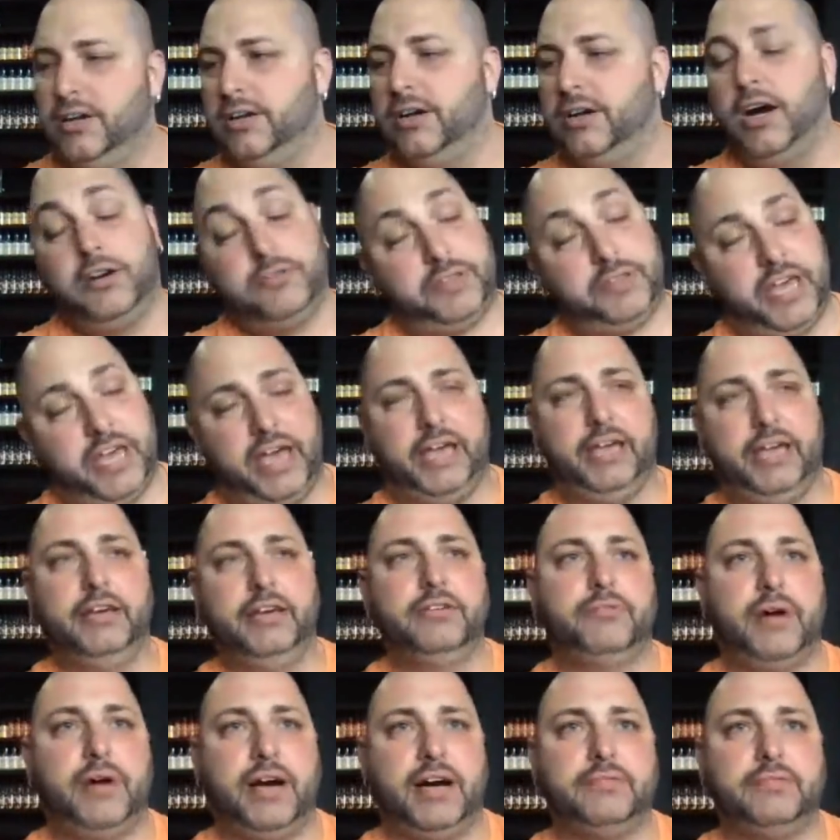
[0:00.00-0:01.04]
Okay,
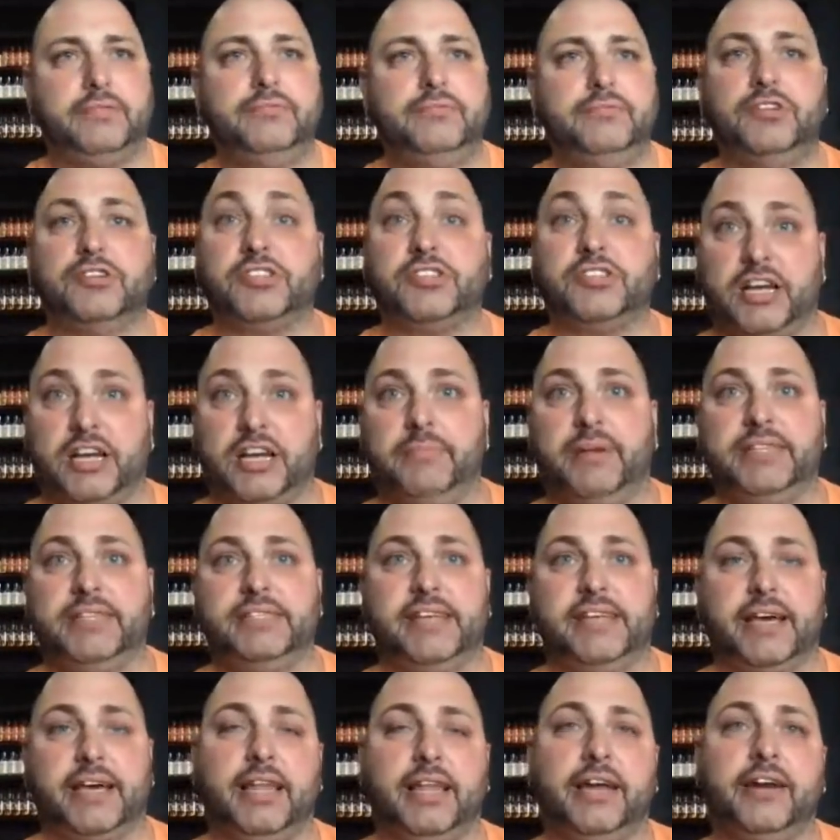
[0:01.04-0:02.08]
well, you're sucking my
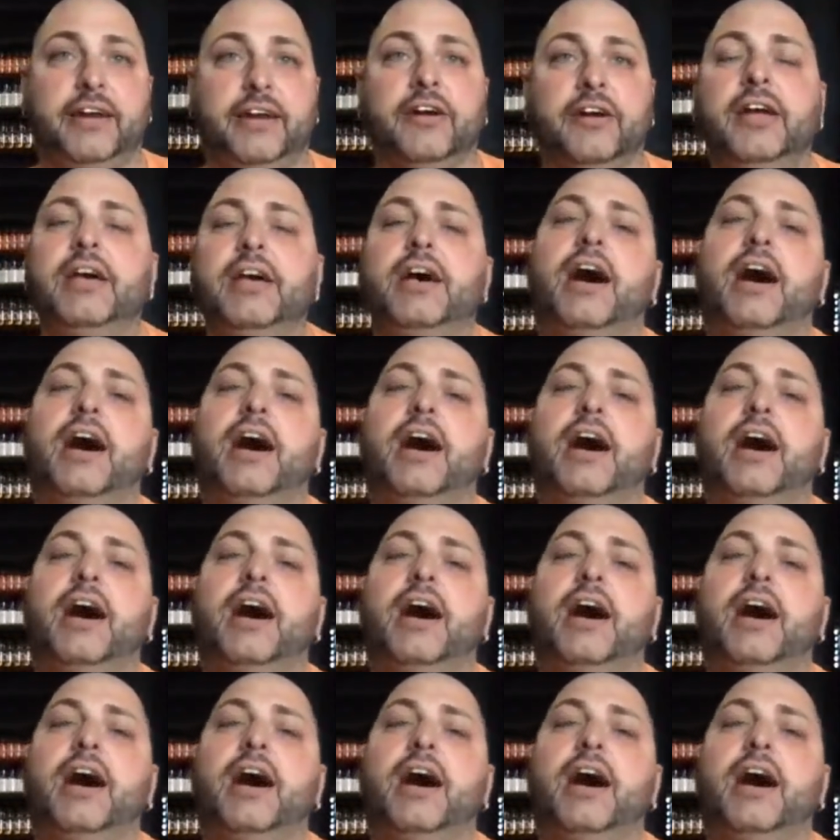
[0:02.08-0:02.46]
dick later.